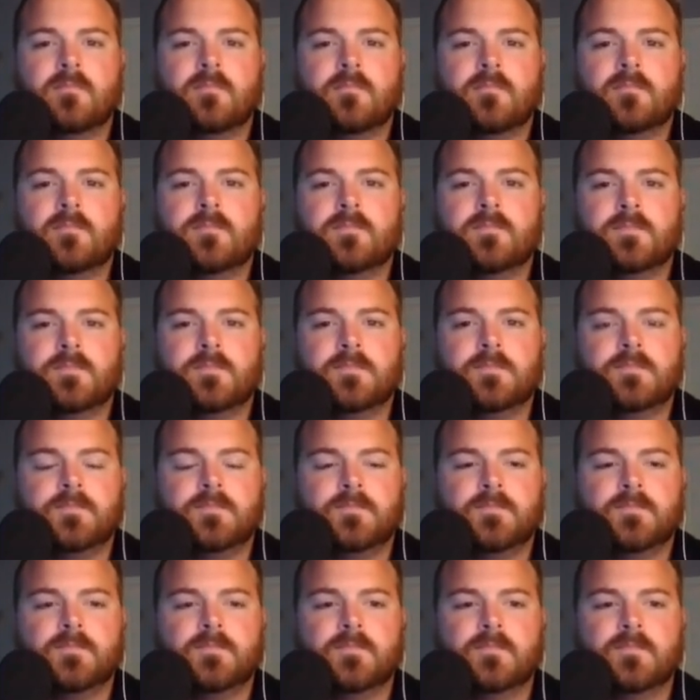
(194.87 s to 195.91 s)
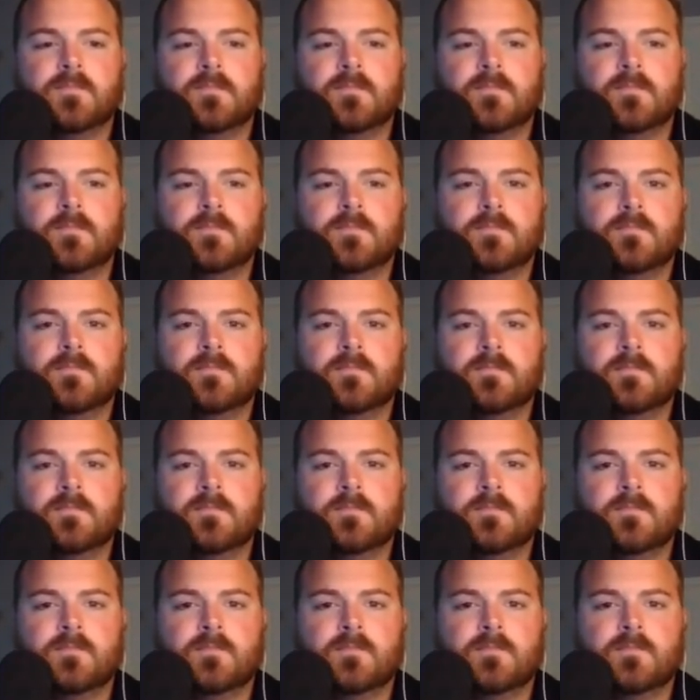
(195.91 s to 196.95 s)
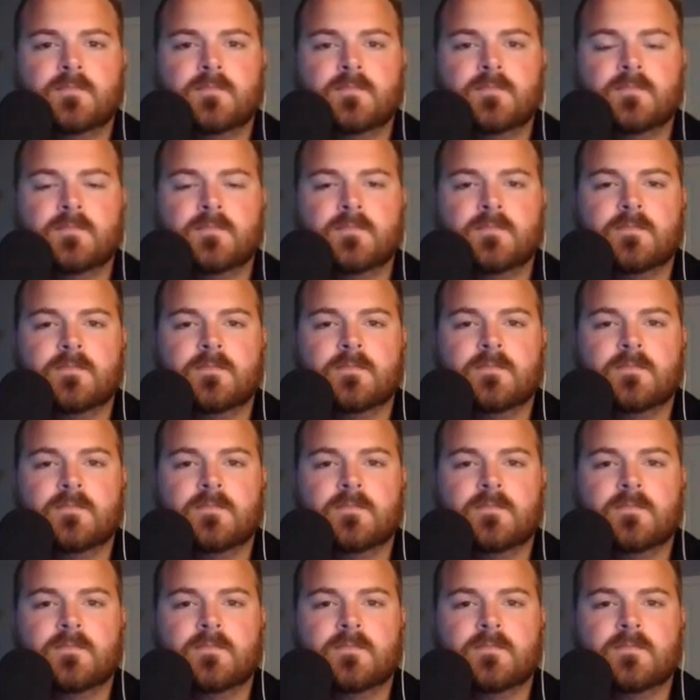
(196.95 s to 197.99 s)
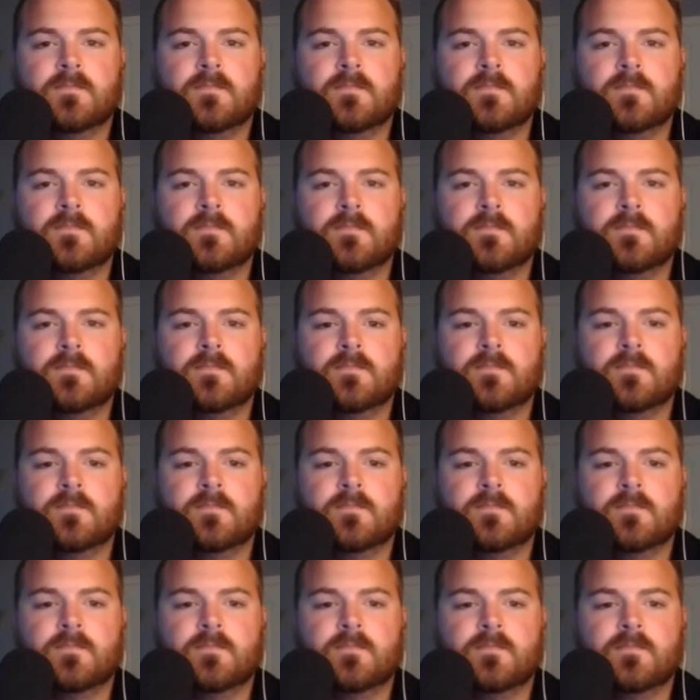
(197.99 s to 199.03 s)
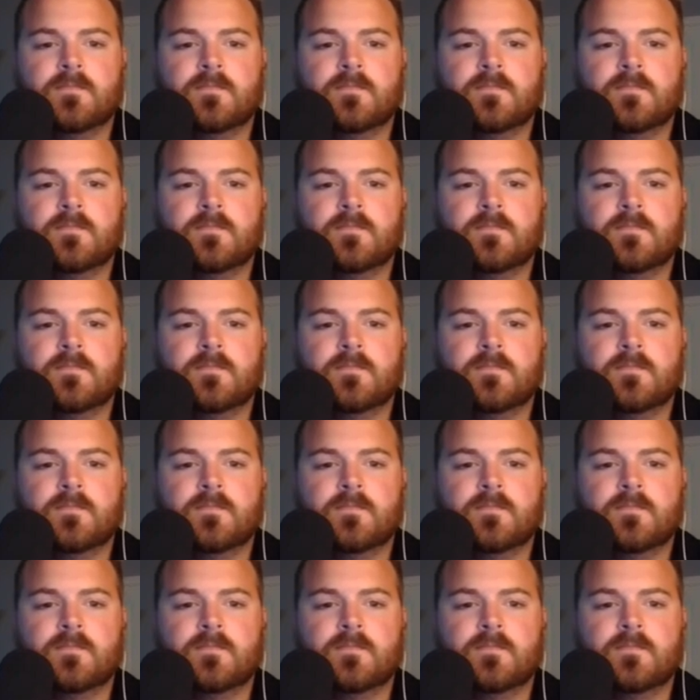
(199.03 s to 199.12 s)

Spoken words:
(silent)